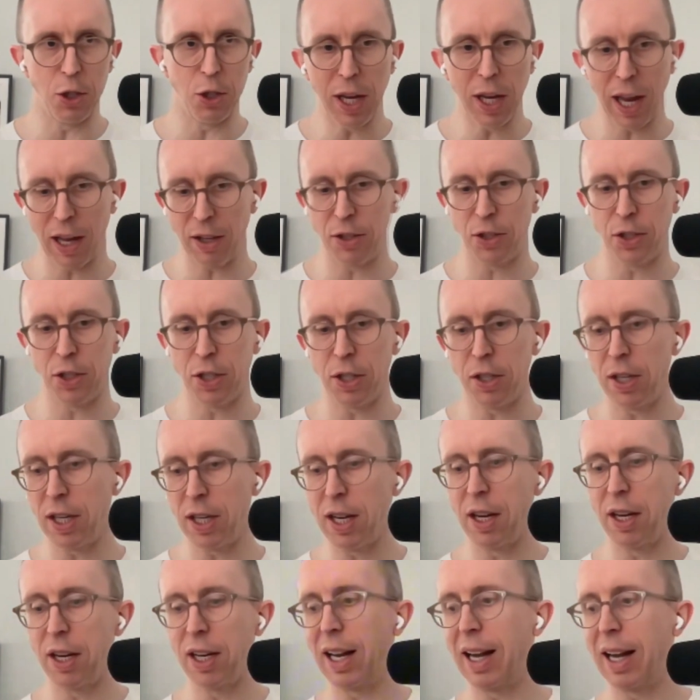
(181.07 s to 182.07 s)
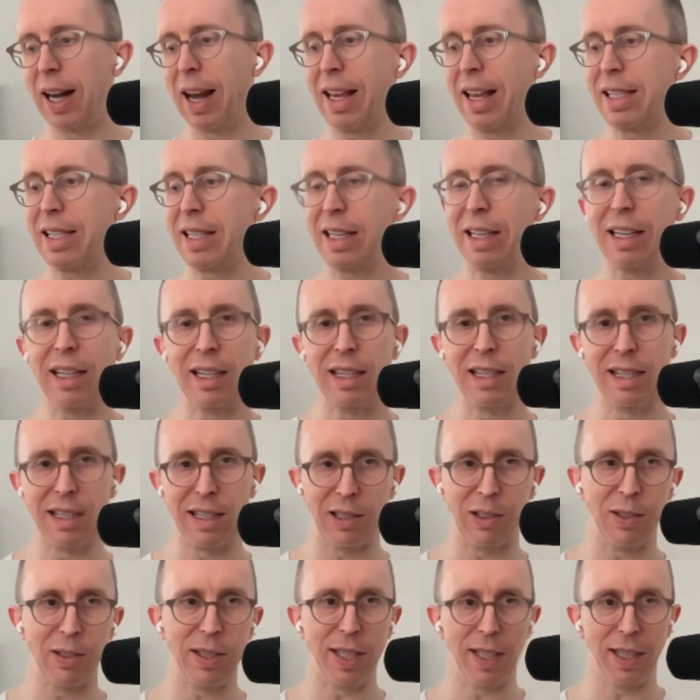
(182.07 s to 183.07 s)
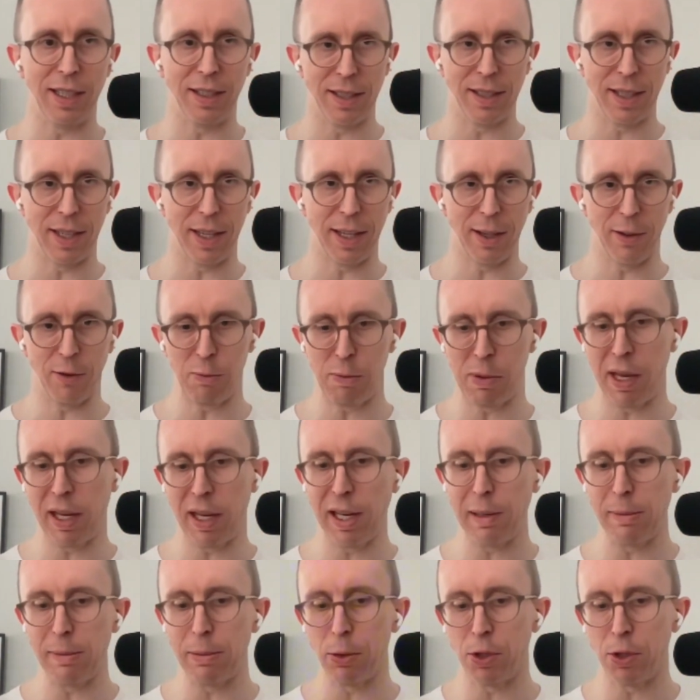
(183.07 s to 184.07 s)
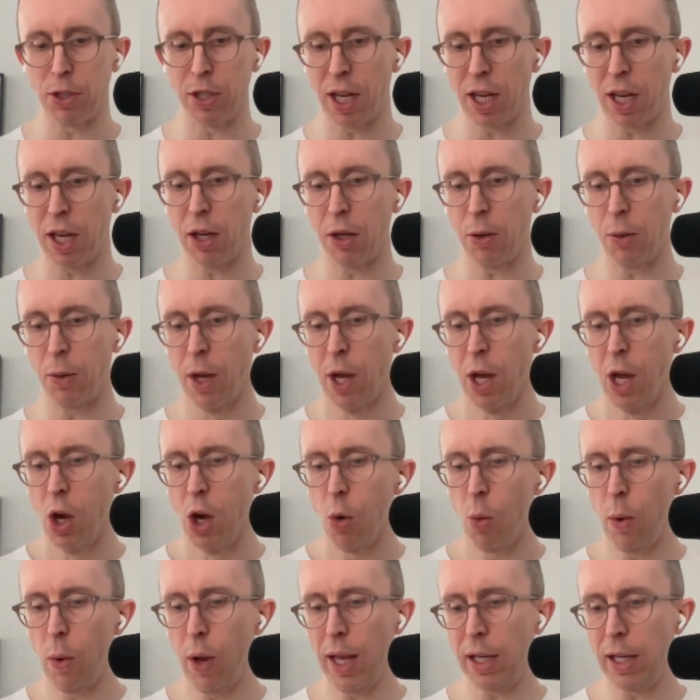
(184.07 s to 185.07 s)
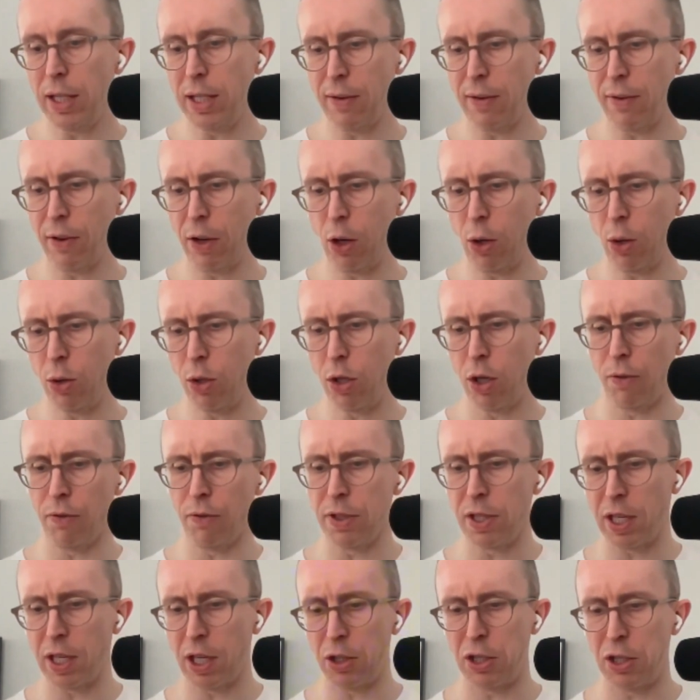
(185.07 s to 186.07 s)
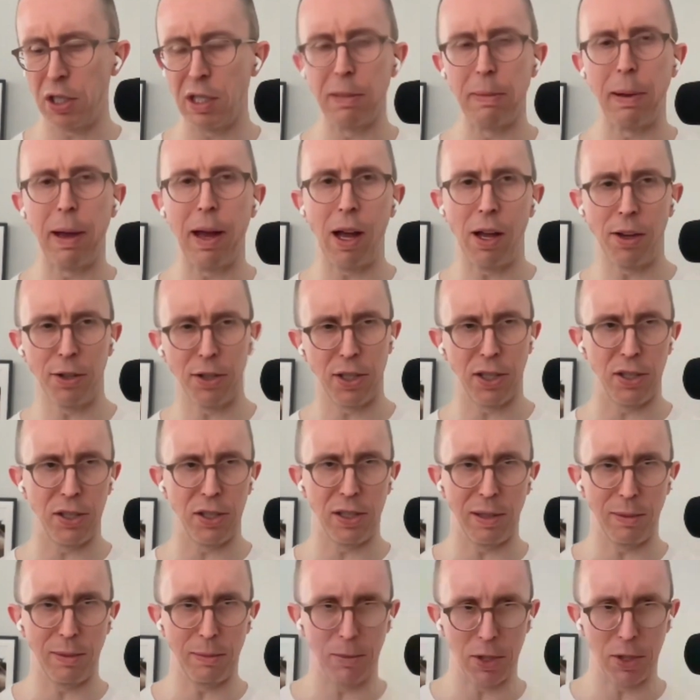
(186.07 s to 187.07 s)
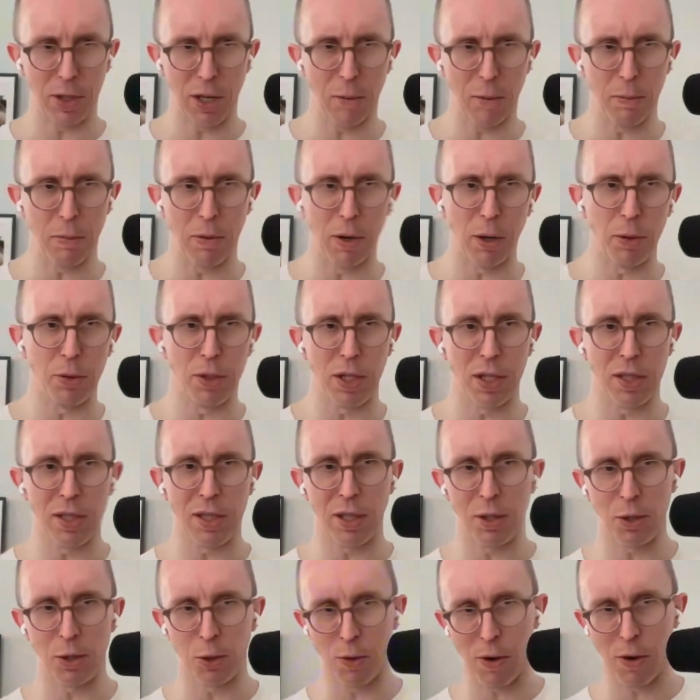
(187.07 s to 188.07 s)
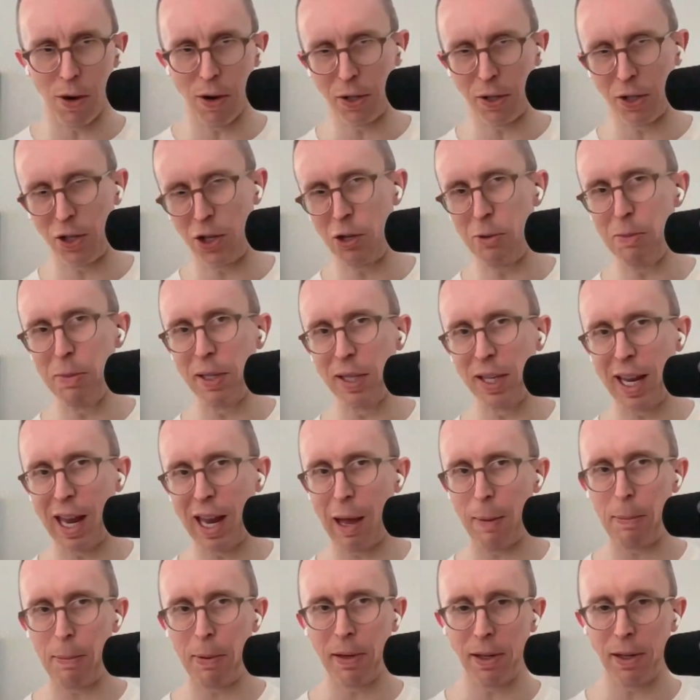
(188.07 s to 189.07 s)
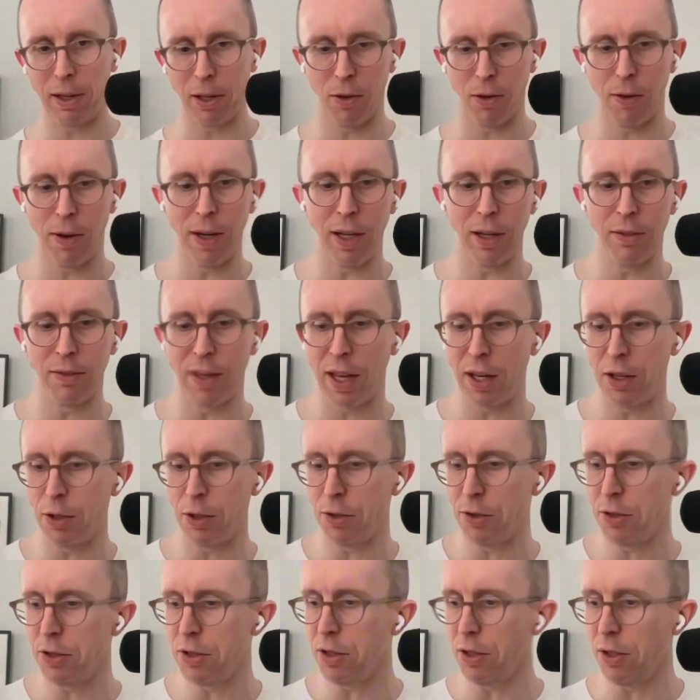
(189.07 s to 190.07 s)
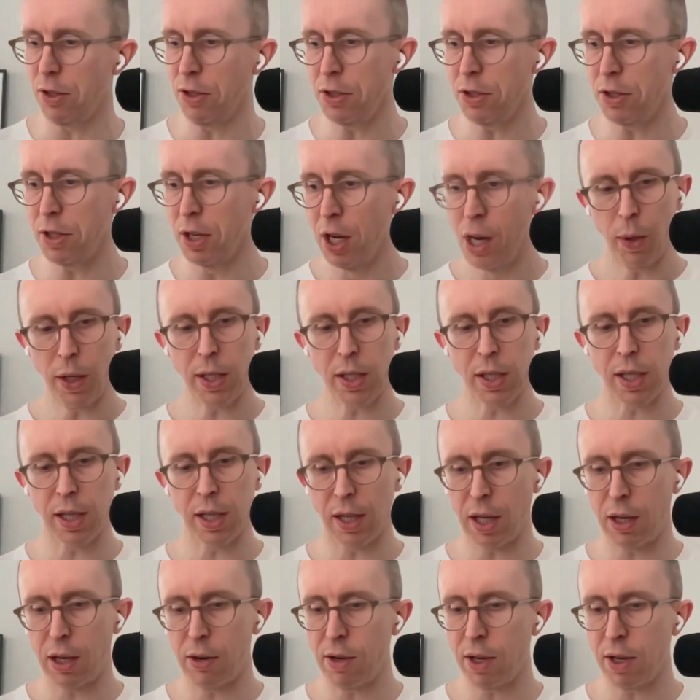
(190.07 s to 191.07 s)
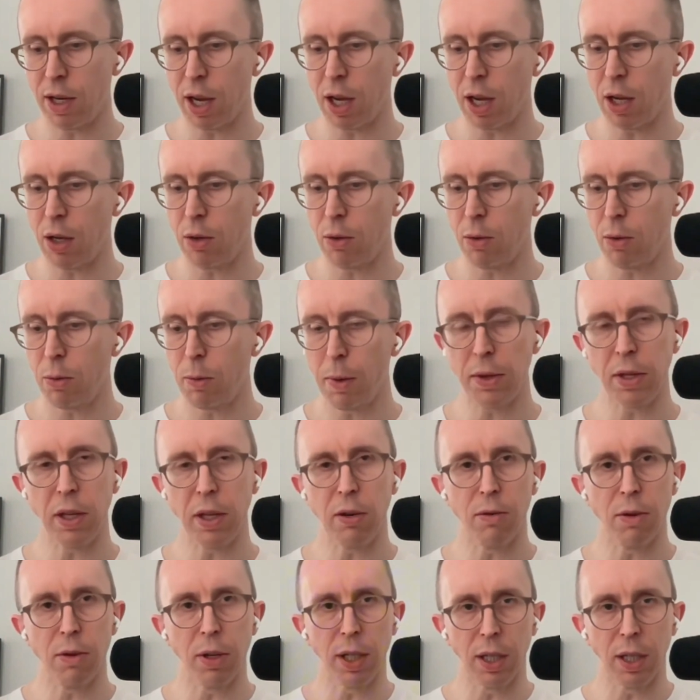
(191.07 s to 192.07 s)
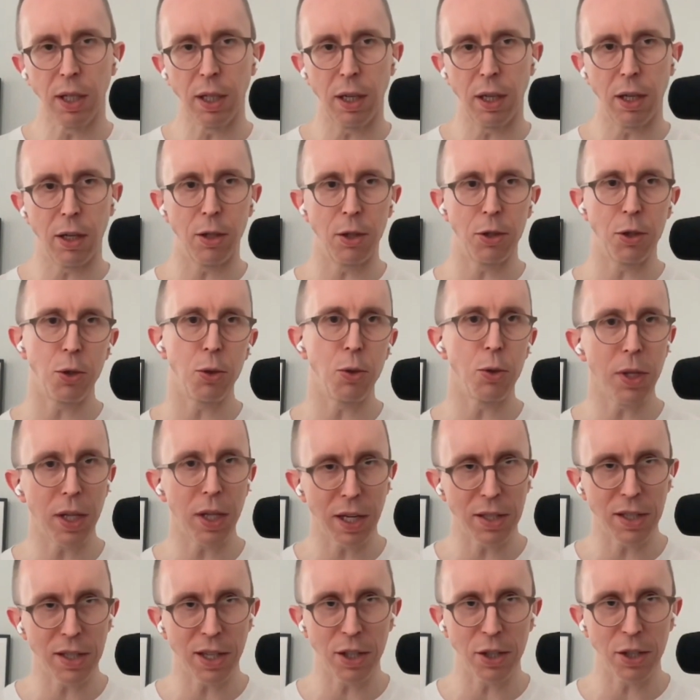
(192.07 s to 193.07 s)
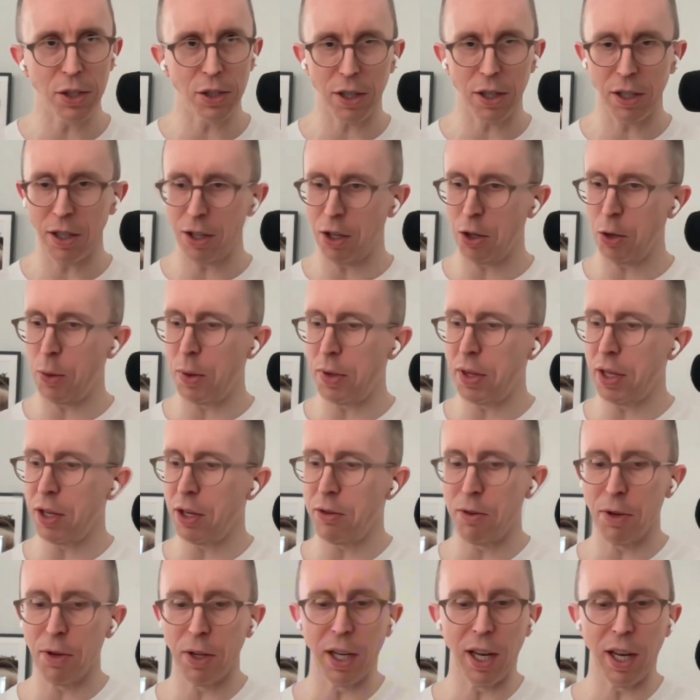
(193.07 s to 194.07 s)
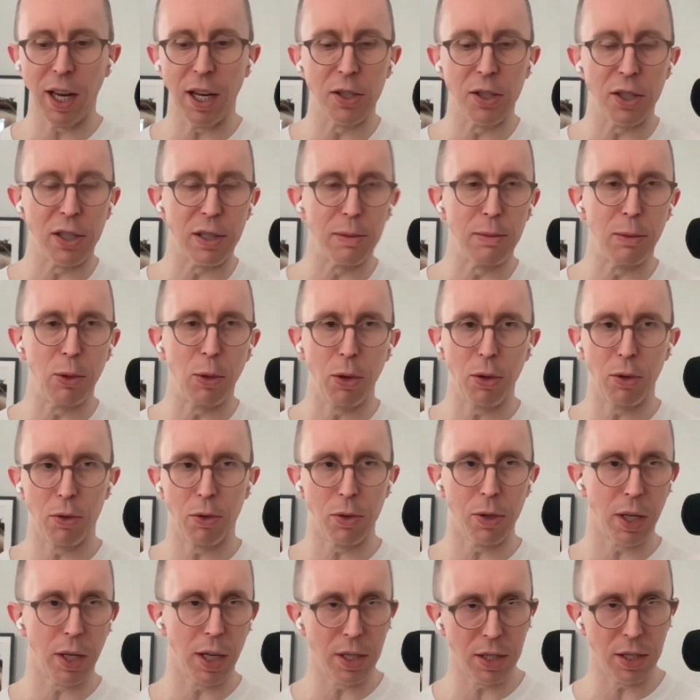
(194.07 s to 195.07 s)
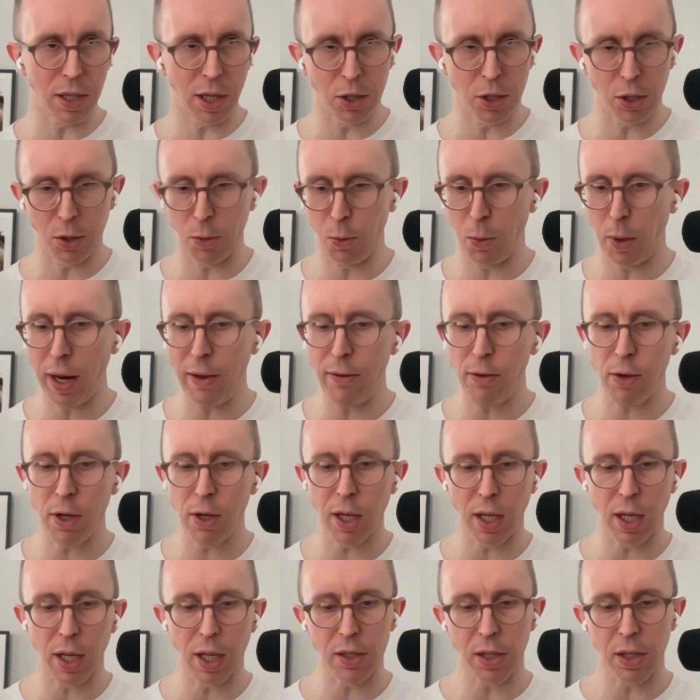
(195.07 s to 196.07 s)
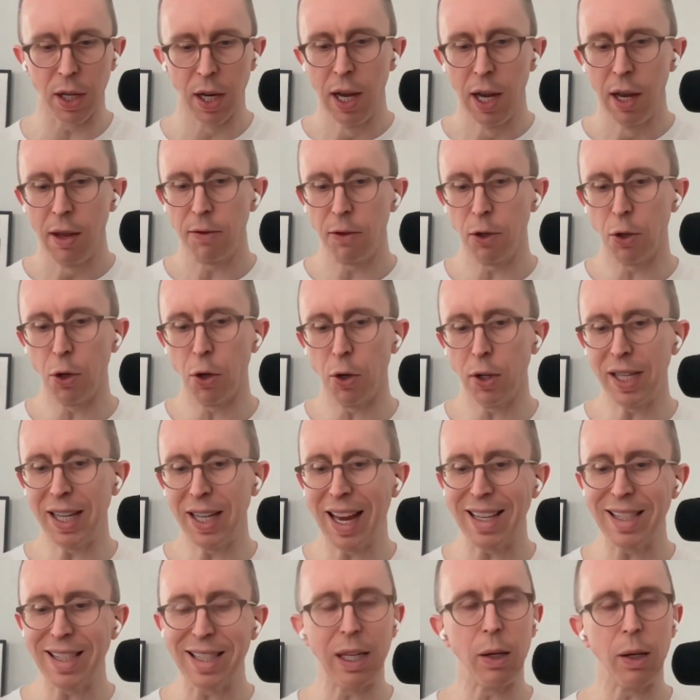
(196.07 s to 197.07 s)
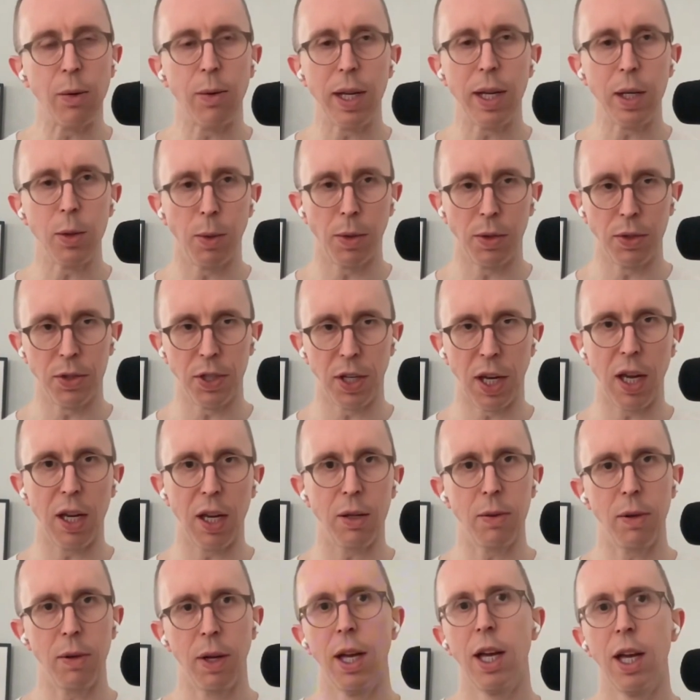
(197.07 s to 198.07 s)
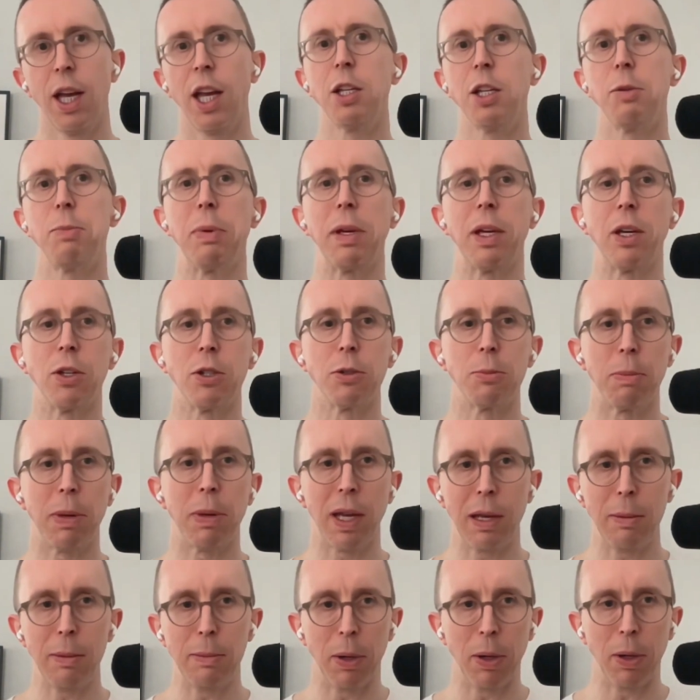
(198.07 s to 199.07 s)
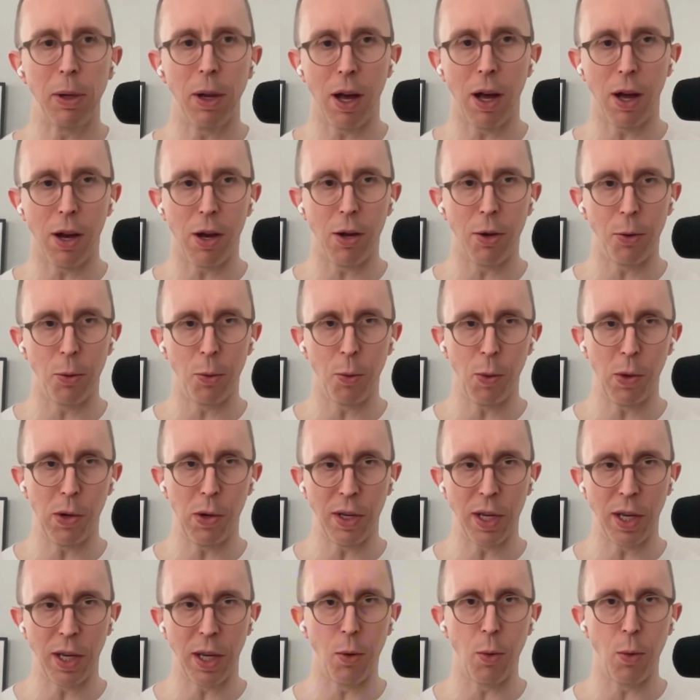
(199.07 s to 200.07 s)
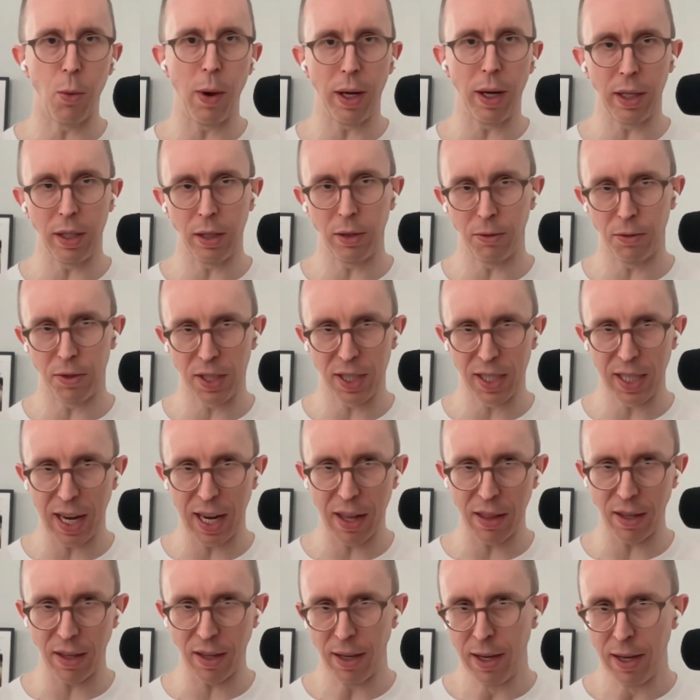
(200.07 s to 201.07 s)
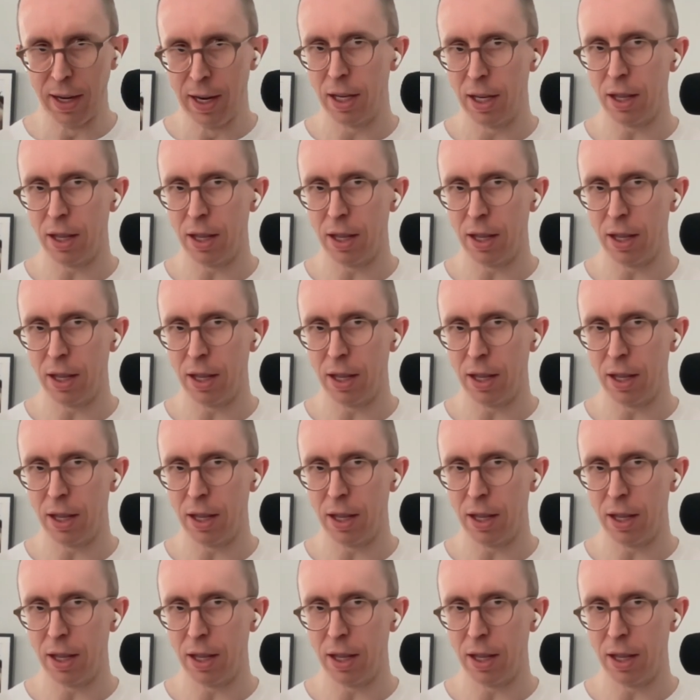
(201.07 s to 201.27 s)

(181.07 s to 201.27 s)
is you get to do the kind of classic consulting thing of being able to go, well, let's have a long conversation about our systems and our processes or our human capital or any of that nonsense. We sit there and go, whether you're running a large organization or whether you're running a smaller organization, whatever it is, you're not getting where you want to go. It's because people aren't working well enough together.